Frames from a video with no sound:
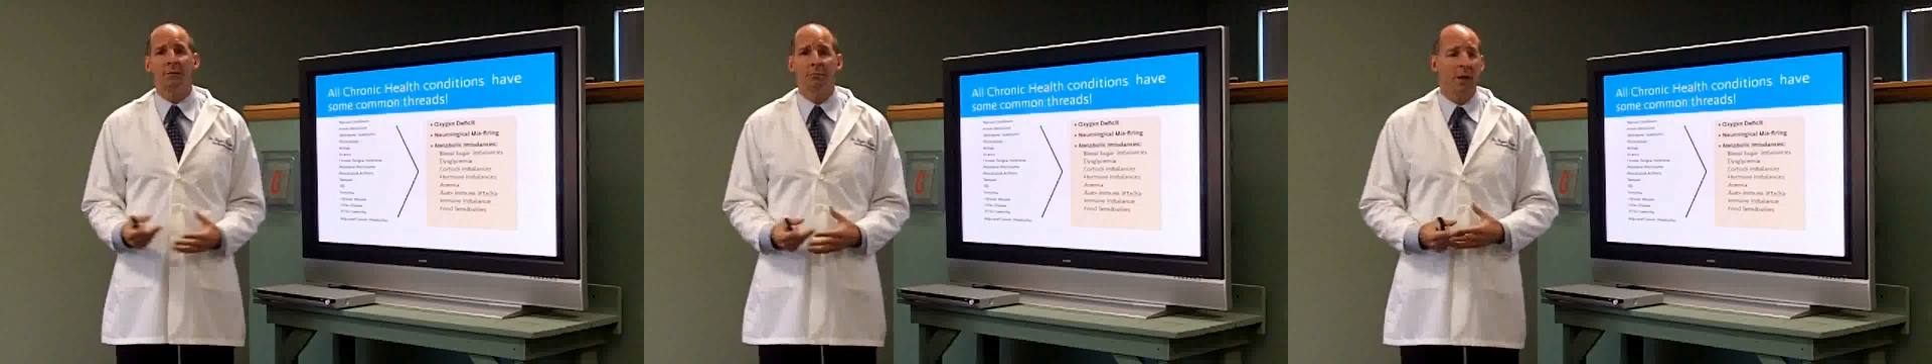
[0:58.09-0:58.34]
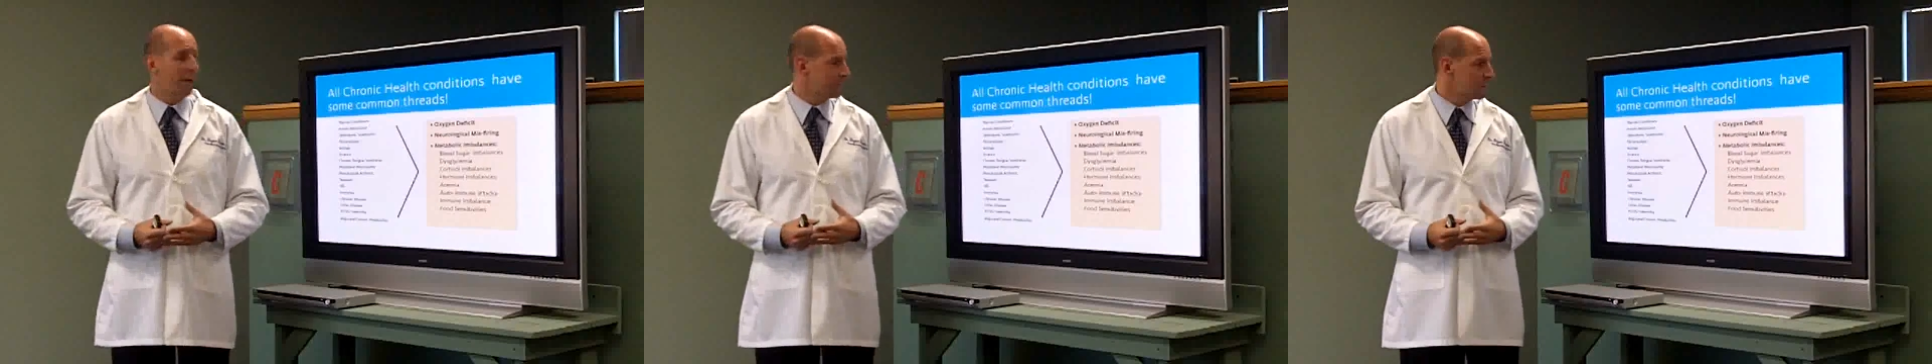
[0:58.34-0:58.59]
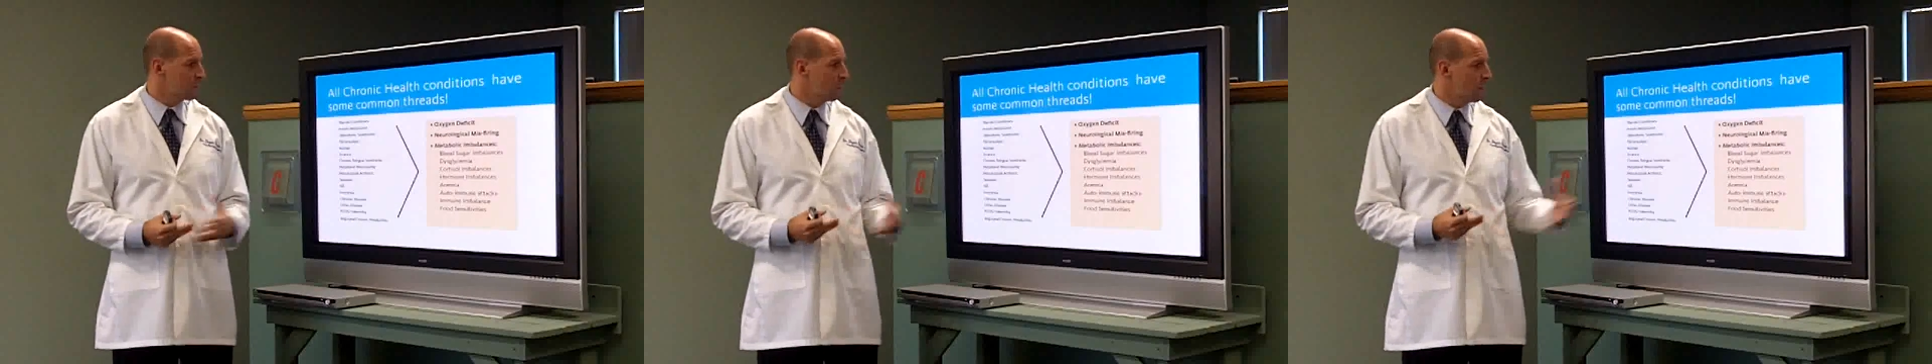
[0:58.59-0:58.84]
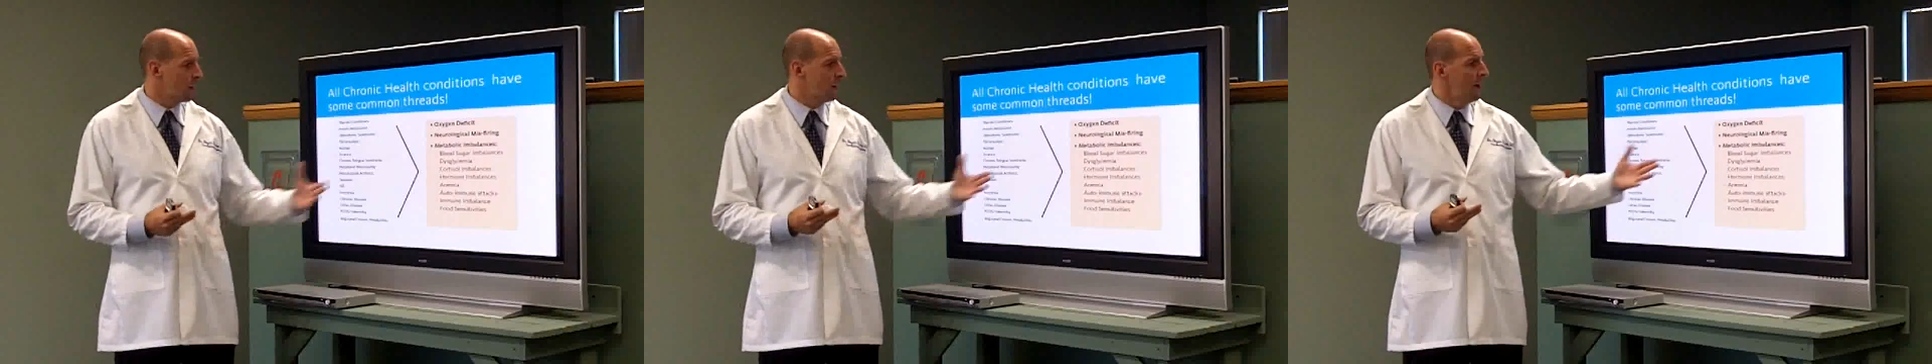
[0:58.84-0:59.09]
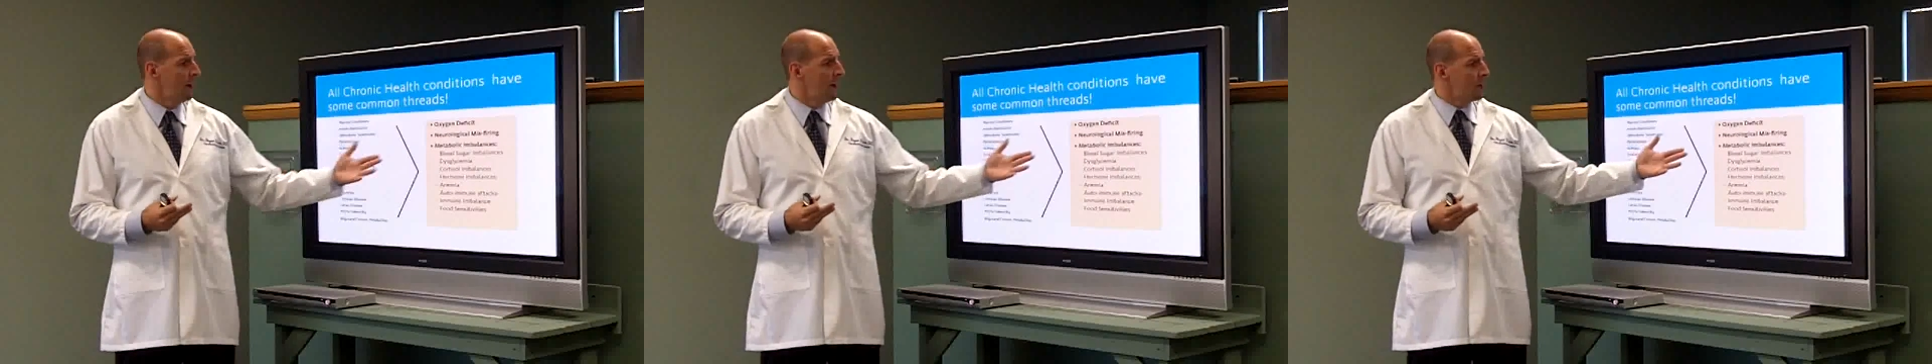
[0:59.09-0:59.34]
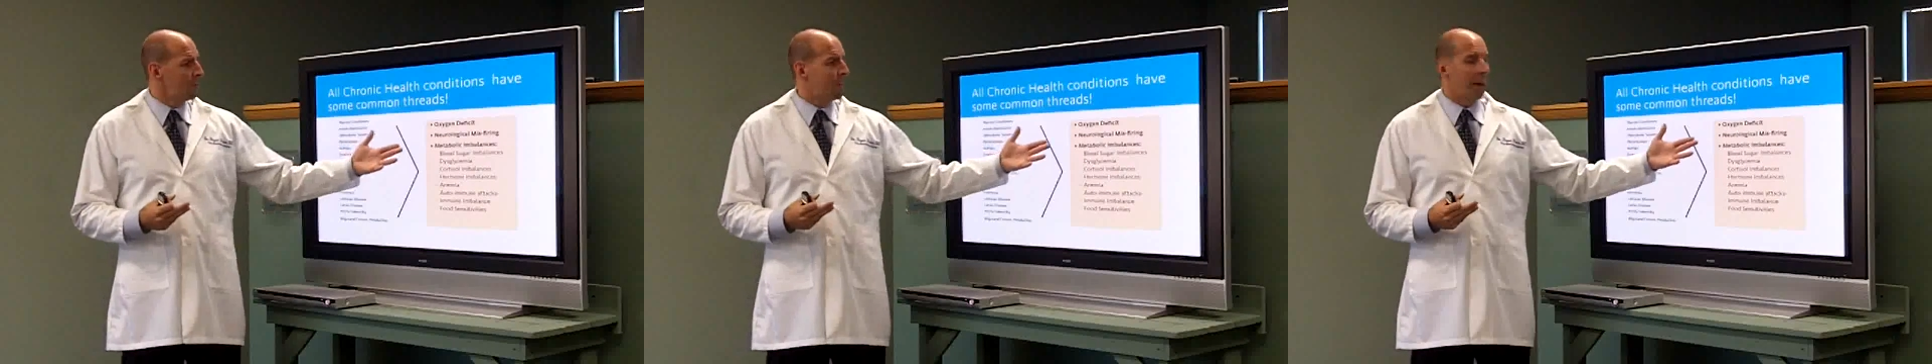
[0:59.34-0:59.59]
imbalances where,
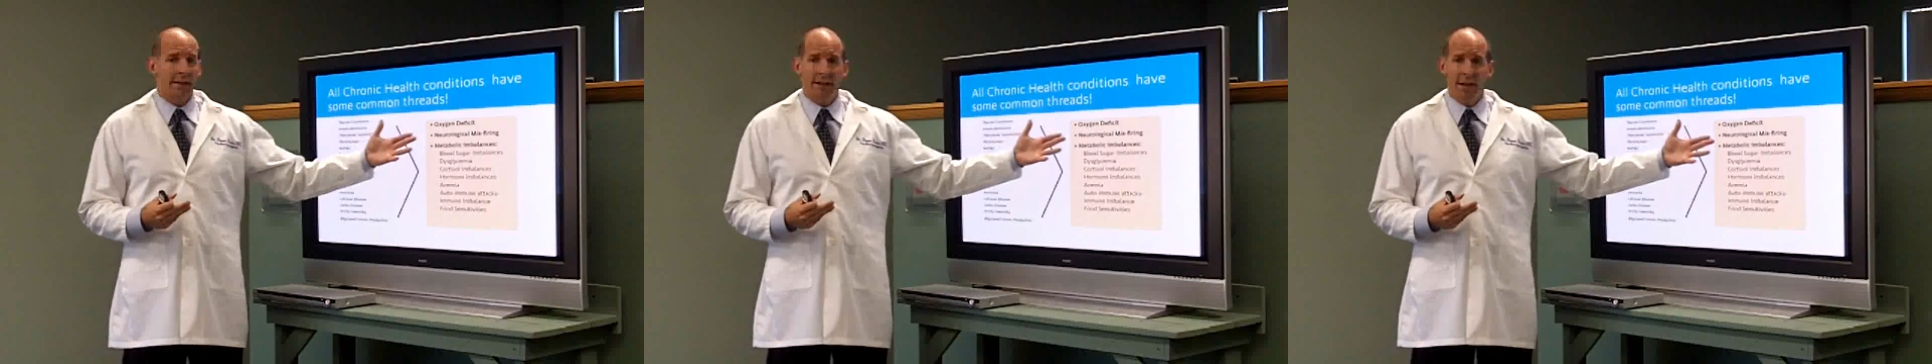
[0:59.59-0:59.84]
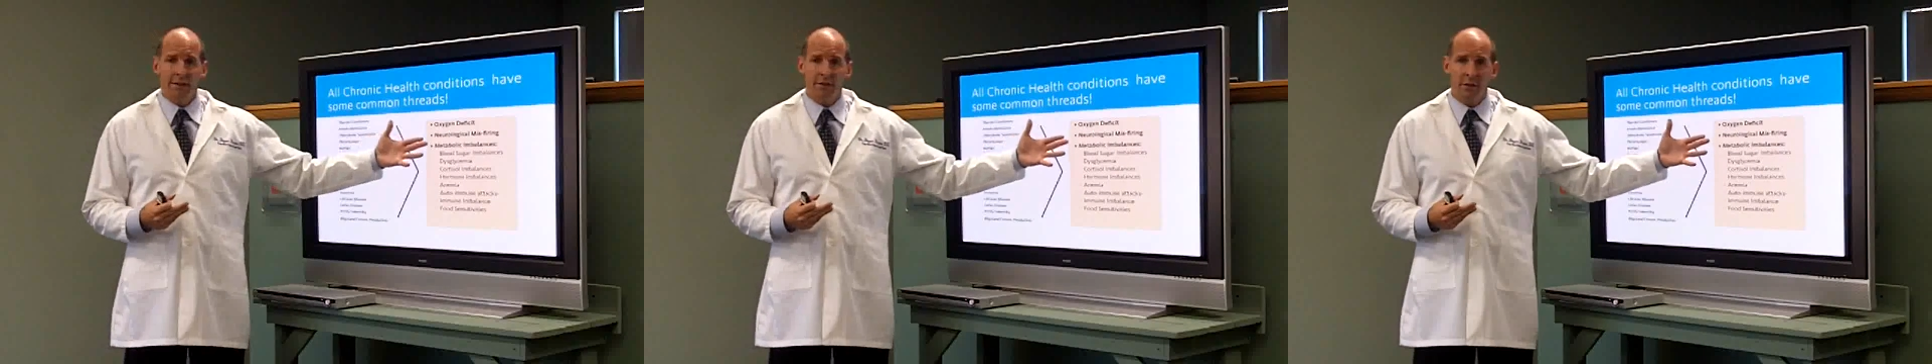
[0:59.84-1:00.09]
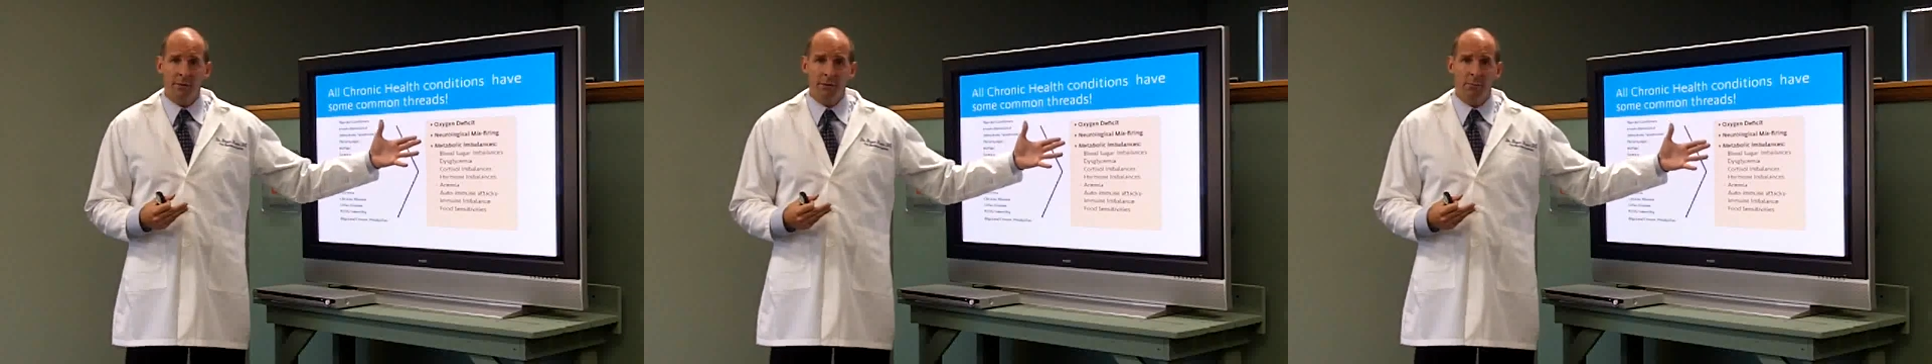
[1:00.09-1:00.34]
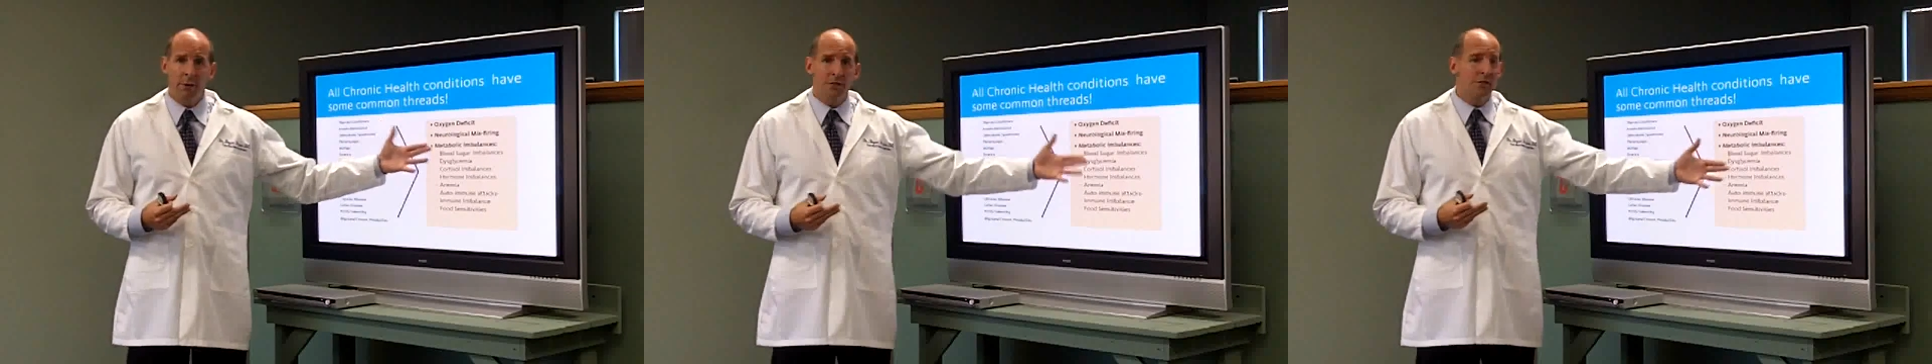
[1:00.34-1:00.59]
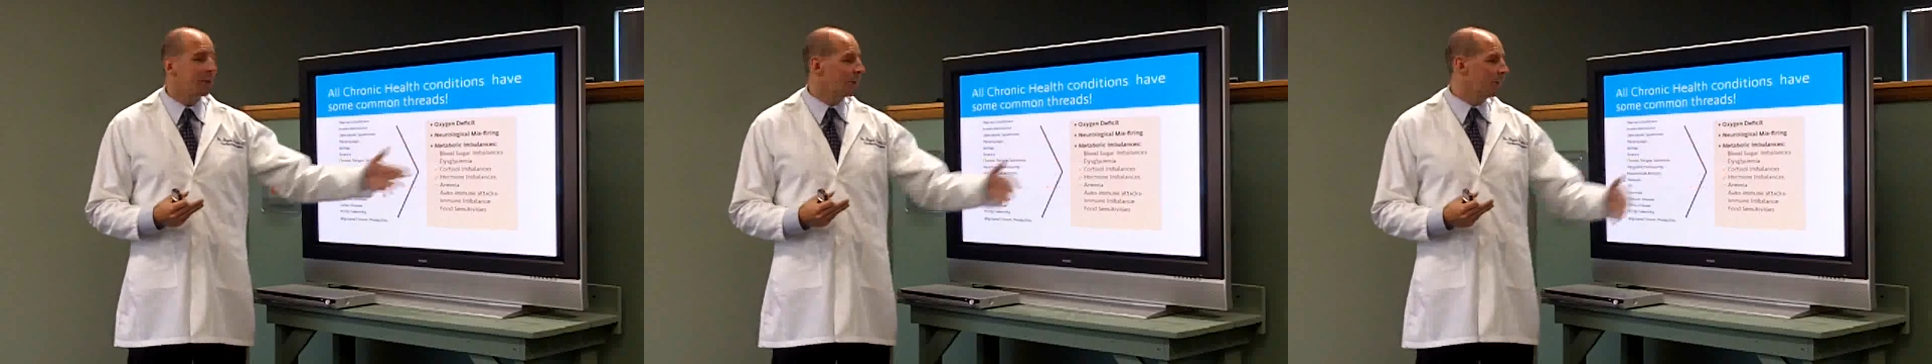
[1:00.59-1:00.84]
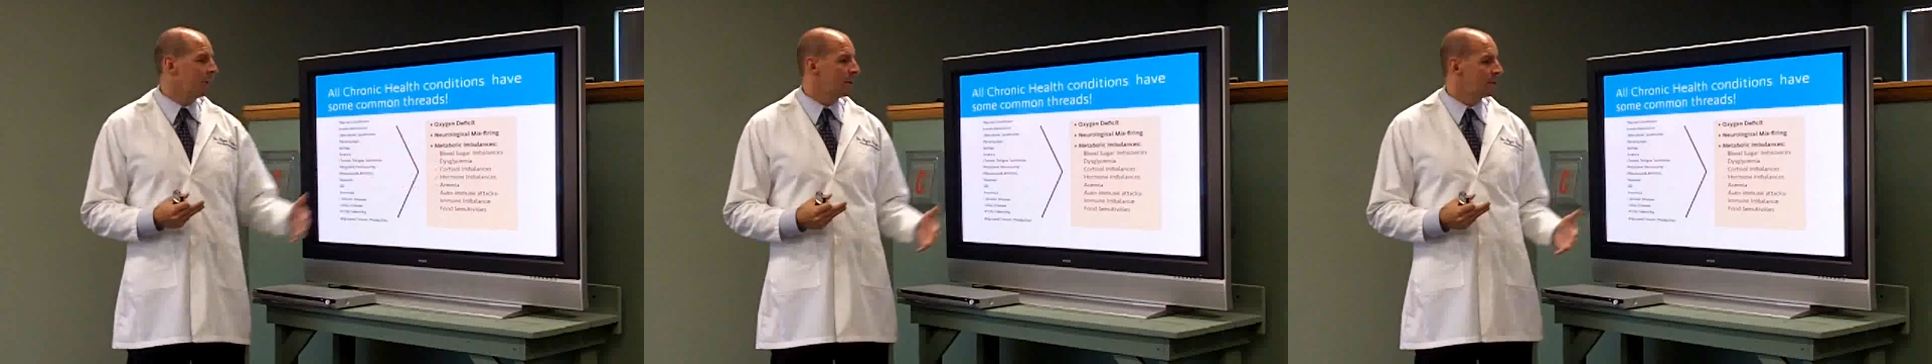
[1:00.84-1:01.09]
again, there could be blood sugar